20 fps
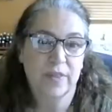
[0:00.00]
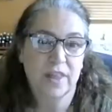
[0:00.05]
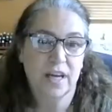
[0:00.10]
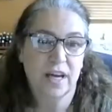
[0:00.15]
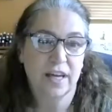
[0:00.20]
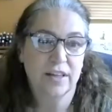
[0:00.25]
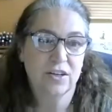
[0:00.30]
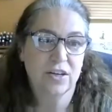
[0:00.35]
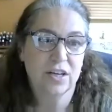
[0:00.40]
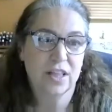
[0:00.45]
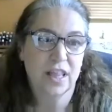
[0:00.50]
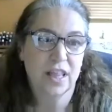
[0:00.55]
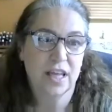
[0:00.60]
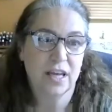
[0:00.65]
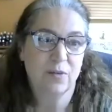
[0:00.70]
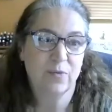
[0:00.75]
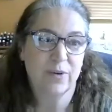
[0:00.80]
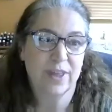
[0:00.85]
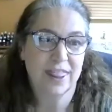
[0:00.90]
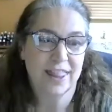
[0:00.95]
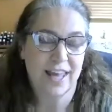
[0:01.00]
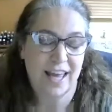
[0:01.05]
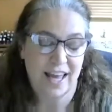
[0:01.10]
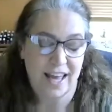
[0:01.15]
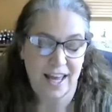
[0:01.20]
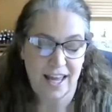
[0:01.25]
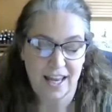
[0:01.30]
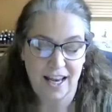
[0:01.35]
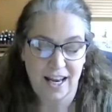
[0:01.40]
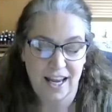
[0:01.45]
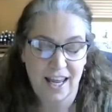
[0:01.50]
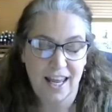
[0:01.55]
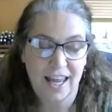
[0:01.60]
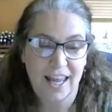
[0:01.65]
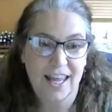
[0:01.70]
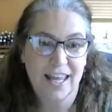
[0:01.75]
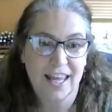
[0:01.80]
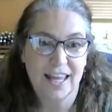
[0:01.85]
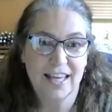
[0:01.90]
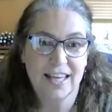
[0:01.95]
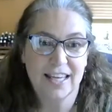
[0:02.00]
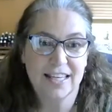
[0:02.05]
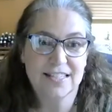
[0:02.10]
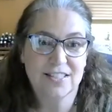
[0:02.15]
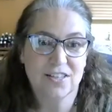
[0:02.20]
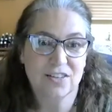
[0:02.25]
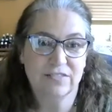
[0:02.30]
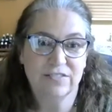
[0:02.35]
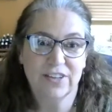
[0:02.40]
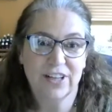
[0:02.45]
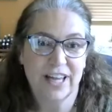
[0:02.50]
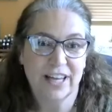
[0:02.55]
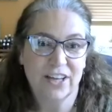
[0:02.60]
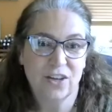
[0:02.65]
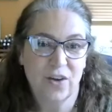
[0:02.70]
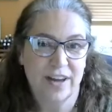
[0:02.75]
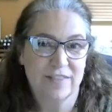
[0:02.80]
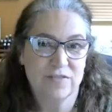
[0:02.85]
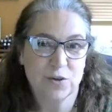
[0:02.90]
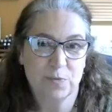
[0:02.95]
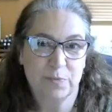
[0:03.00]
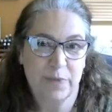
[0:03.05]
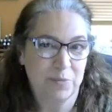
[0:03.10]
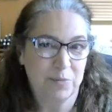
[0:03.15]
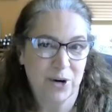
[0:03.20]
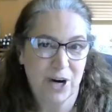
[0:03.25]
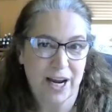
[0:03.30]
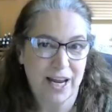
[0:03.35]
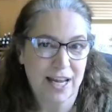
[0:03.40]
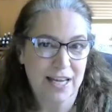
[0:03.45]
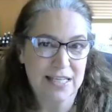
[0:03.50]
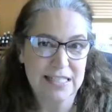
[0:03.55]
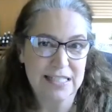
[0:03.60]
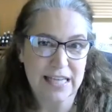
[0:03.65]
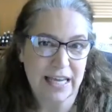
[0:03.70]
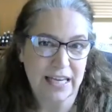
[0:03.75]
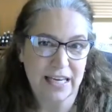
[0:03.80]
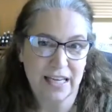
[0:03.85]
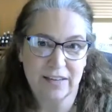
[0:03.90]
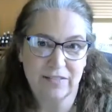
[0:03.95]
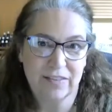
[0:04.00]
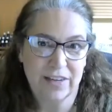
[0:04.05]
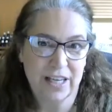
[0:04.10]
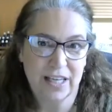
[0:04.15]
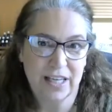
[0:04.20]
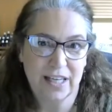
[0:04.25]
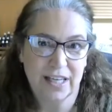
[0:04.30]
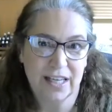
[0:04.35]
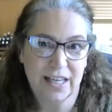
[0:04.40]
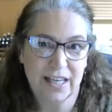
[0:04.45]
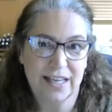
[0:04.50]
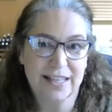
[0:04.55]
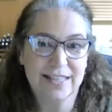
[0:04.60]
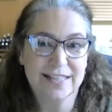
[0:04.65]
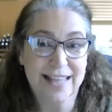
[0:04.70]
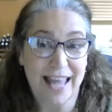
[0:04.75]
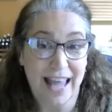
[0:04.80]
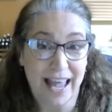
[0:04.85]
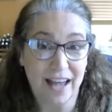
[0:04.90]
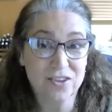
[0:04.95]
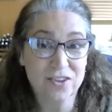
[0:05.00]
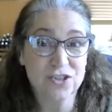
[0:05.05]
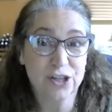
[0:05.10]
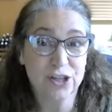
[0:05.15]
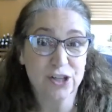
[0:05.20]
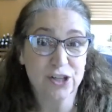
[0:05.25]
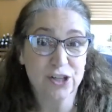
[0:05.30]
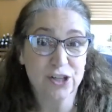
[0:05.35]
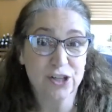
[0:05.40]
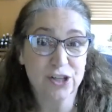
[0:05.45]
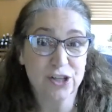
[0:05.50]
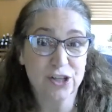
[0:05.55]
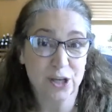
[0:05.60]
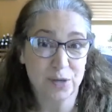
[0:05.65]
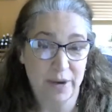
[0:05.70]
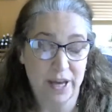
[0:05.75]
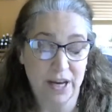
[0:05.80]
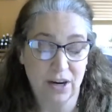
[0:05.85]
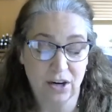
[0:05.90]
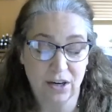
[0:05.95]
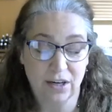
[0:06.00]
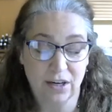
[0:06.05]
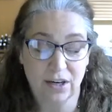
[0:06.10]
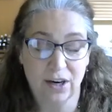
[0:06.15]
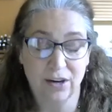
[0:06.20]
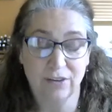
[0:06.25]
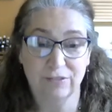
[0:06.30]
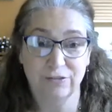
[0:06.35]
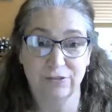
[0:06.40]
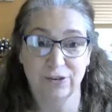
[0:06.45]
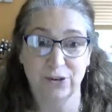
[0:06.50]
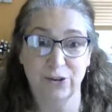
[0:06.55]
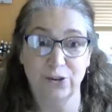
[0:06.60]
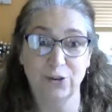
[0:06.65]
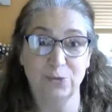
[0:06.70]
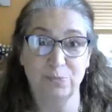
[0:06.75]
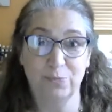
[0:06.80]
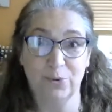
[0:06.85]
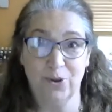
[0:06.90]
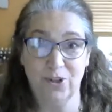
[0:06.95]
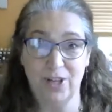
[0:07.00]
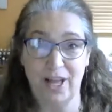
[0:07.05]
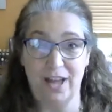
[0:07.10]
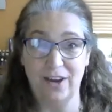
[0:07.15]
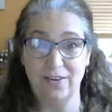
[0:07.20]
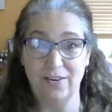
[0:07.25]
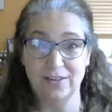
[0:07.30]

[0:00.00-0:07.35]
The other thing with that is, don't feel like you have to memorize any of it. Mm-hmm. It's actually better for you to pull out some